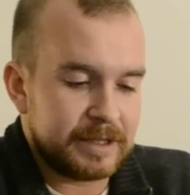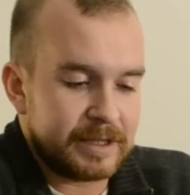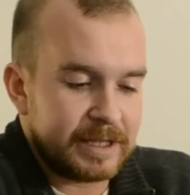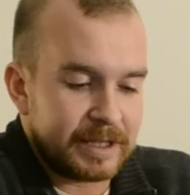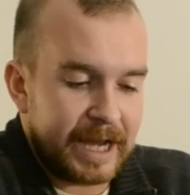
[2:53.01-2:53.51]

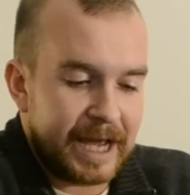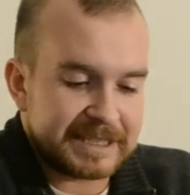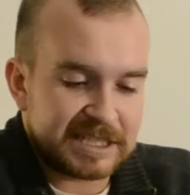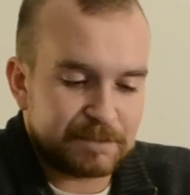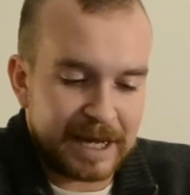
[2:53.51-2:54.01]
that kind of
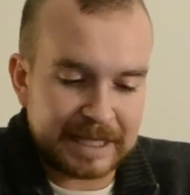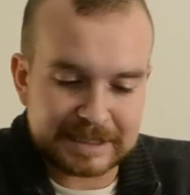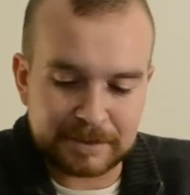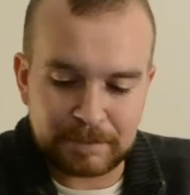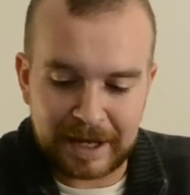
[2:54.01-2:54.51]

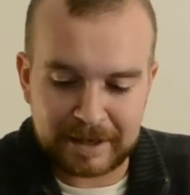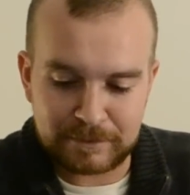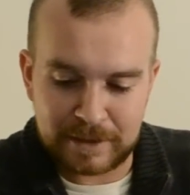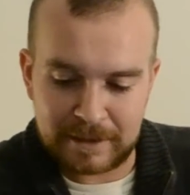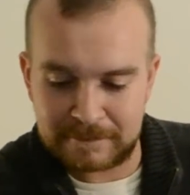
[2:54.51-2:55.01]
spans the
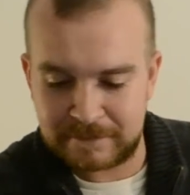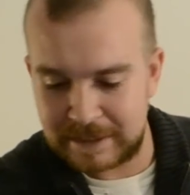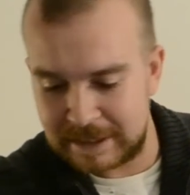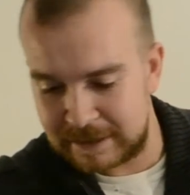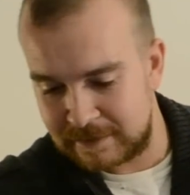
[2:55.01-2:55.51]
bottom of
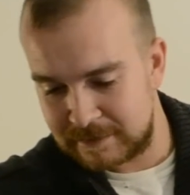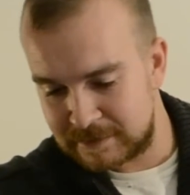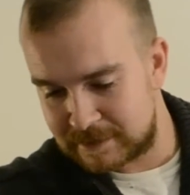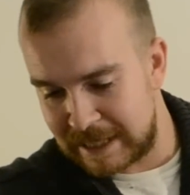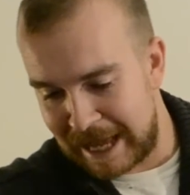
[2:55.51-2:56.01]
the
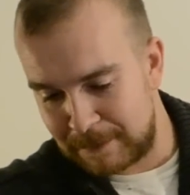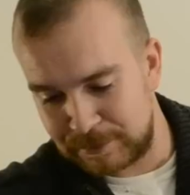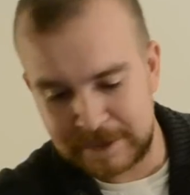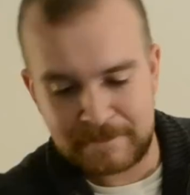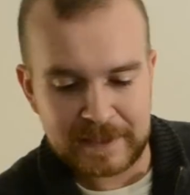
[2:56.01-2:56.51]

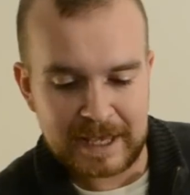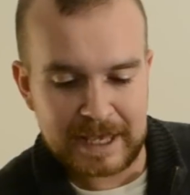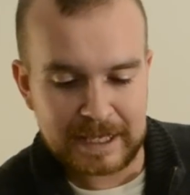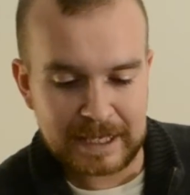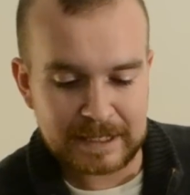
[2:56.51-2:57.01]
tablet,
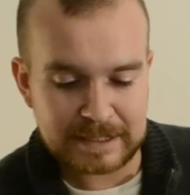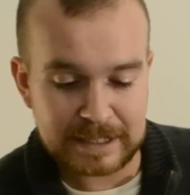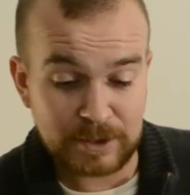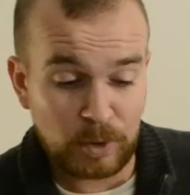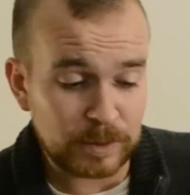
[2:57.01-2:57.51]
and
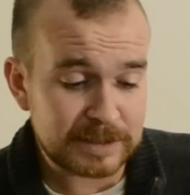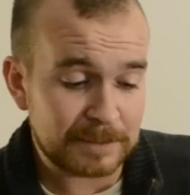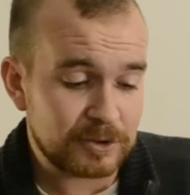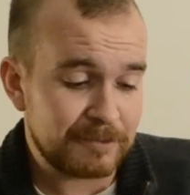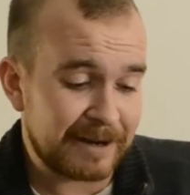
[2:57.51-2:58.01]
it holds
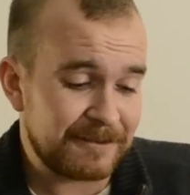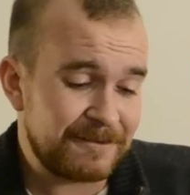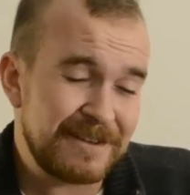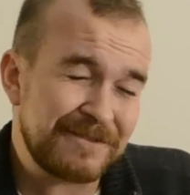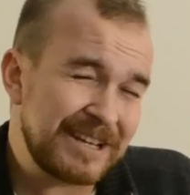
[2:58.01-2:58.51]
up to about a
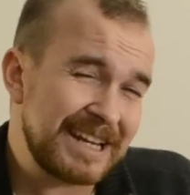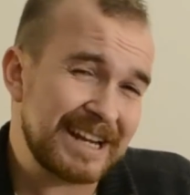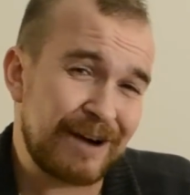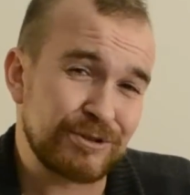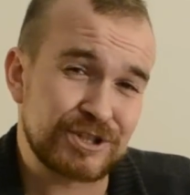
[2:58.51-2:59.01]

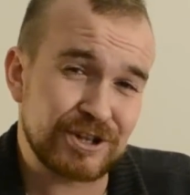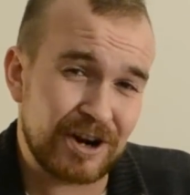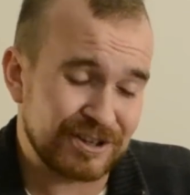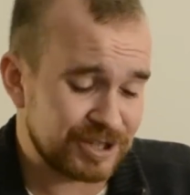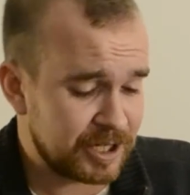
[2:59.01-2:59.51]
15-hour
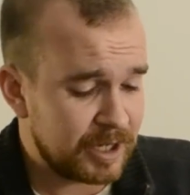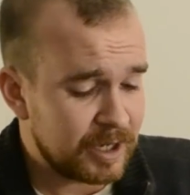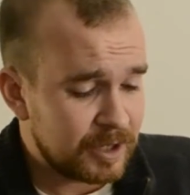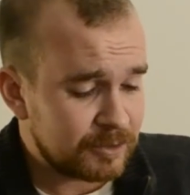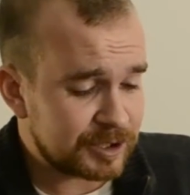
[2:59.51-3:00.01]
charge,
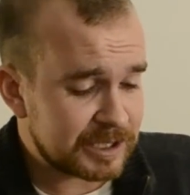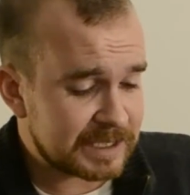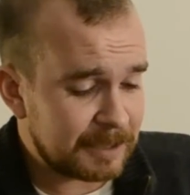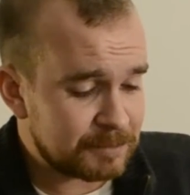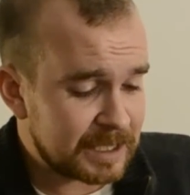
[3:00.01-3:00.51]
which is
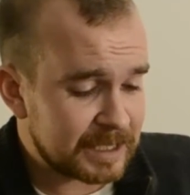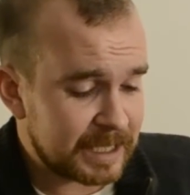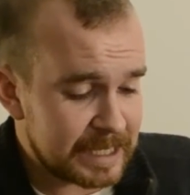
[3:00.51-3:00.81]
something that